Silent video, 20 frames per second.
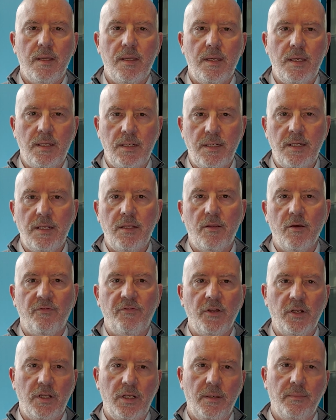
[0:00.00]
Indeed, the
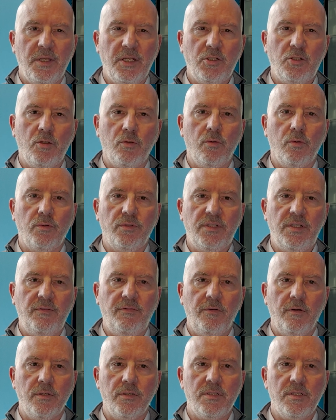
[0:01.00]
fundamental
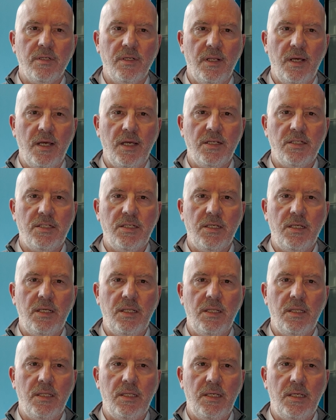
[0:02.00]
difference lies
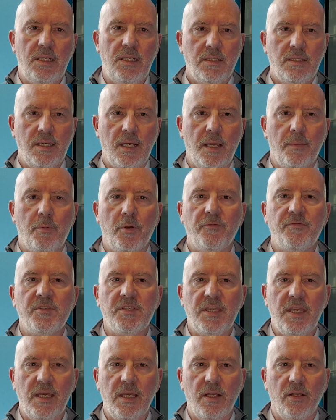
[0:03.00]
in the type of
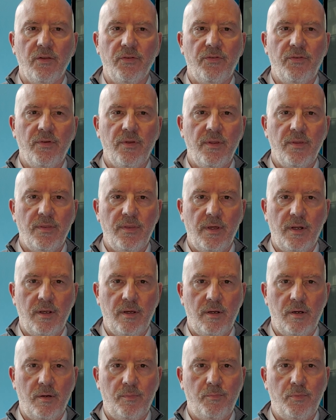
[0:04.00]
scales that
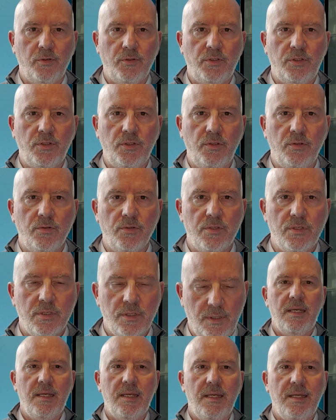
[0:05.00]
are put to use.
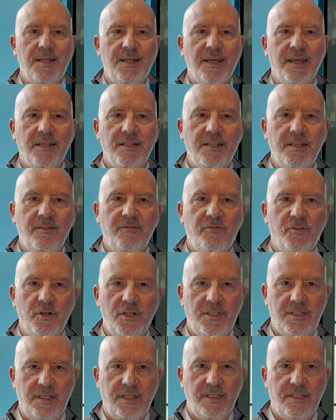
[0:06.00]
In
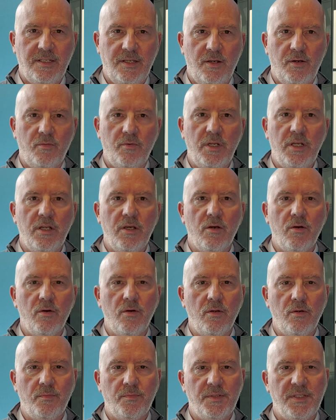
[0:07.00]
1946, a
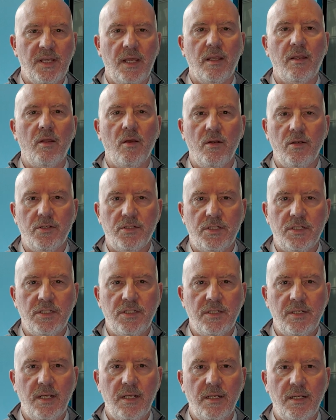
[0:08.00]
renowned
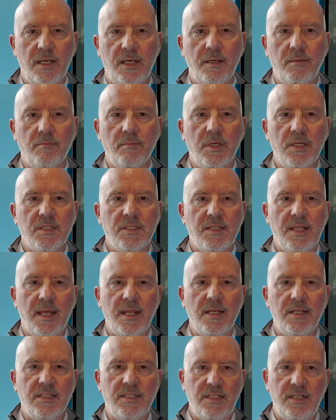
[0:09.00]
psychologist named
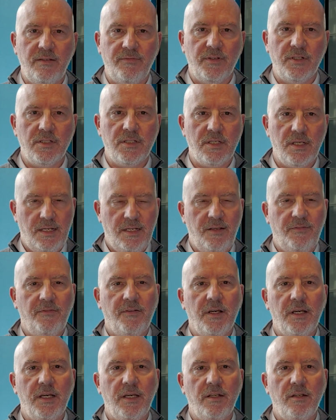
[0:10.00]
Stanley Stevens
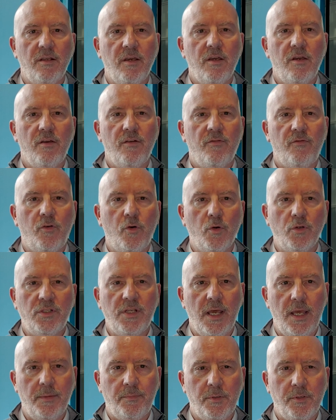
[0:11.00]
defined 4
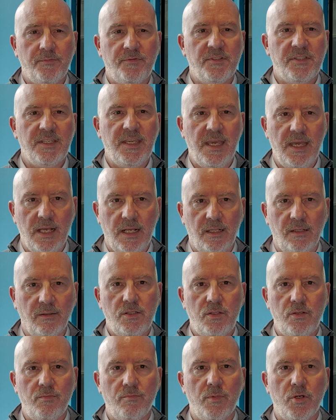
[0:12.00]
types of scale
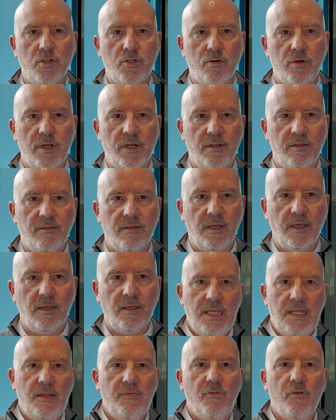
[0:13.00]
to measure anything.
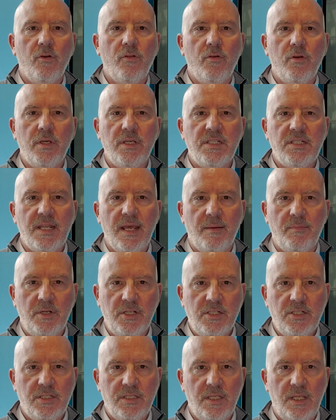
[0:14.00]
further
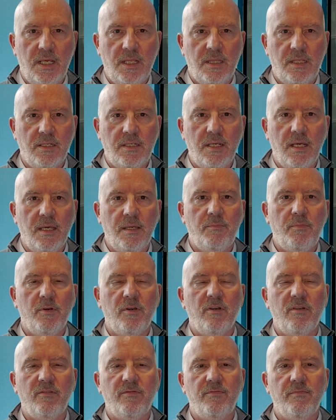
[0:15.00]
established that the type
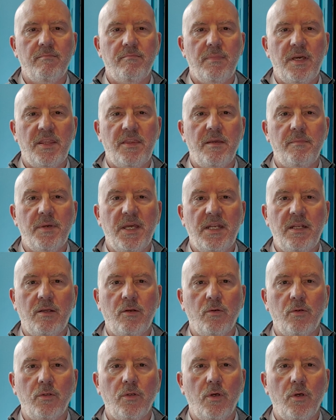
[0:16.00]
of mathematical